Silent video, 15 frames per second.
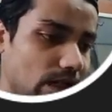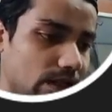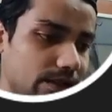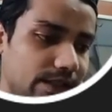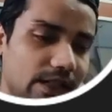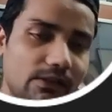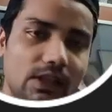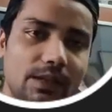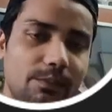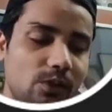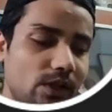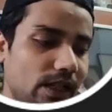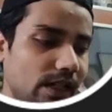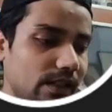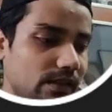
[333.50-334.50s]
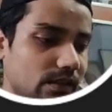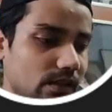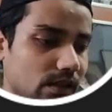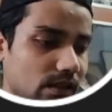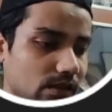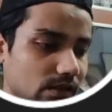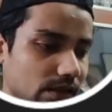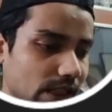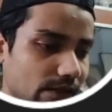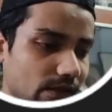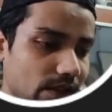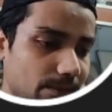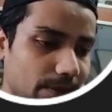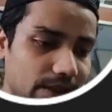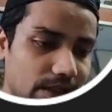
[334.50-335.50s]
develop, you can
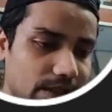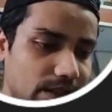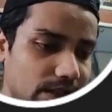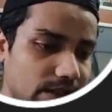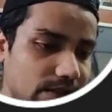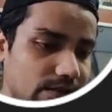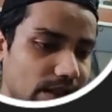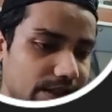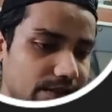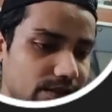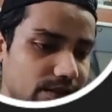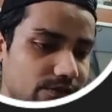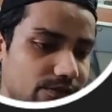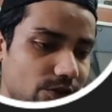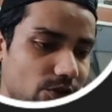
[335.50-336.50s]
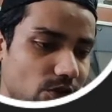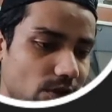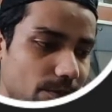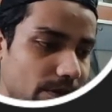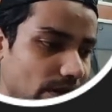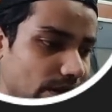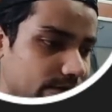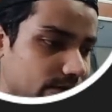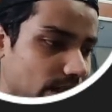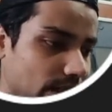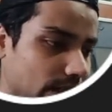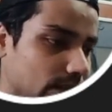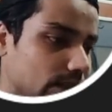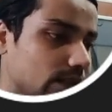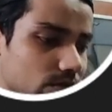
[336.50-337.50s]
develop under inside this view.py
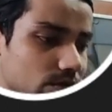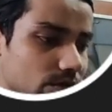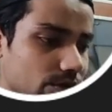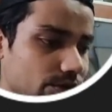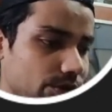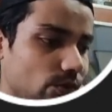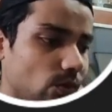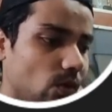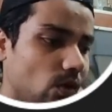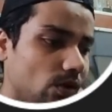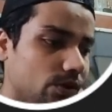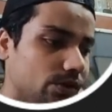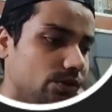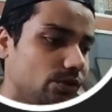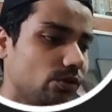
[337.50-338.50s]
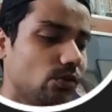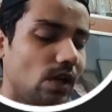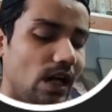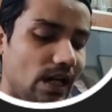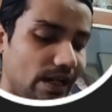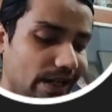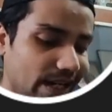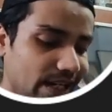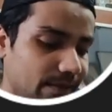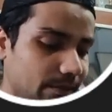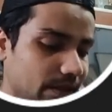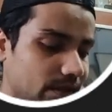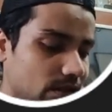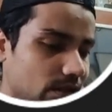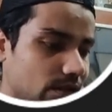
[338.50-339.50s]
file. You are
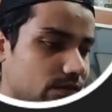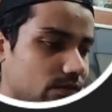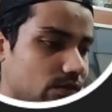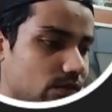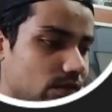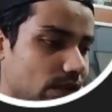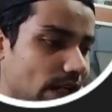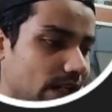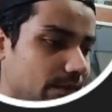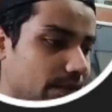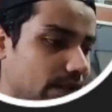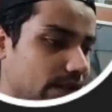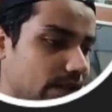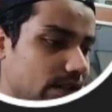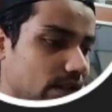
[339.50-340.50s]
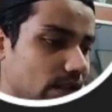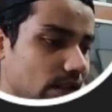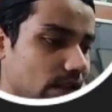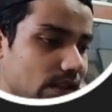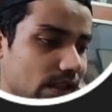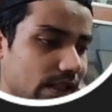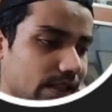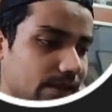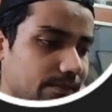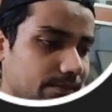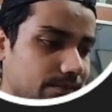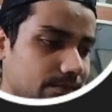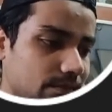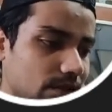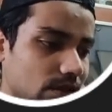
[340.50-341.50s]
admin type.
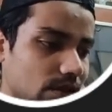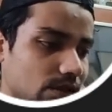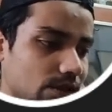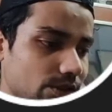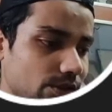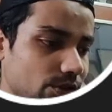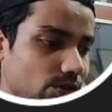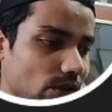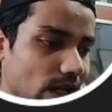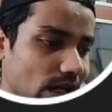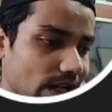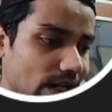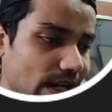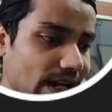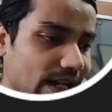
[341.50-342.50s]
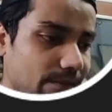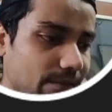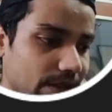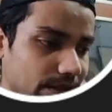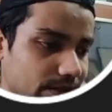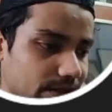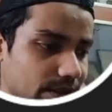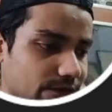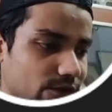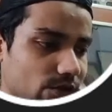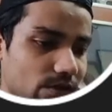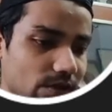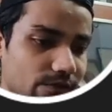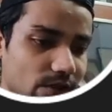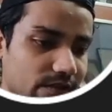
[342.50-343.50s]
You are admin. If
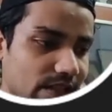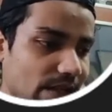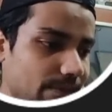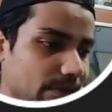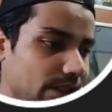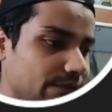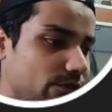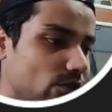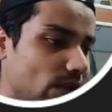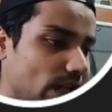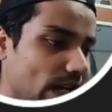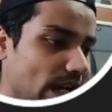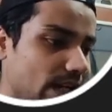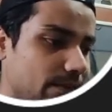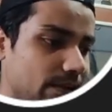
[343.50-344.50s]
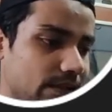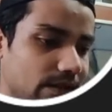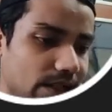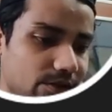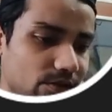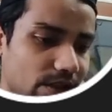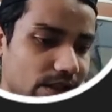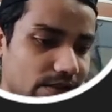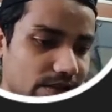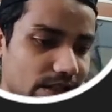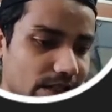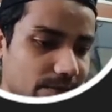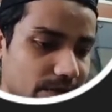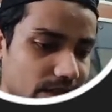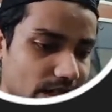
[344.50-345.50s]
you, for example, if you are an admin, then you can
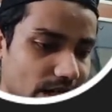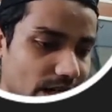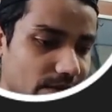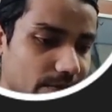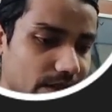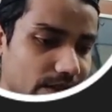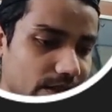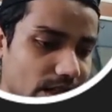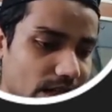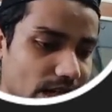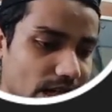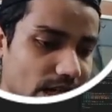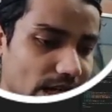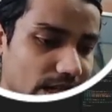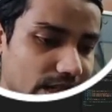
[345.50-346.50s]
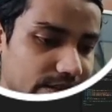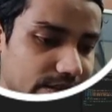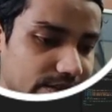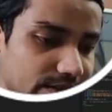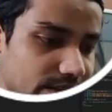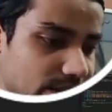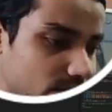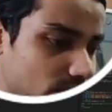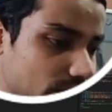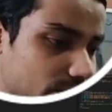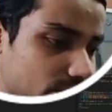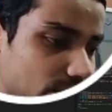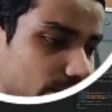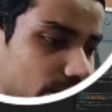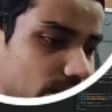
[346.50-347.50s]
type here admin, and this
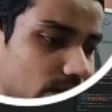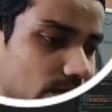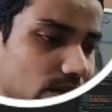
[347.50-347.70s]
index.html,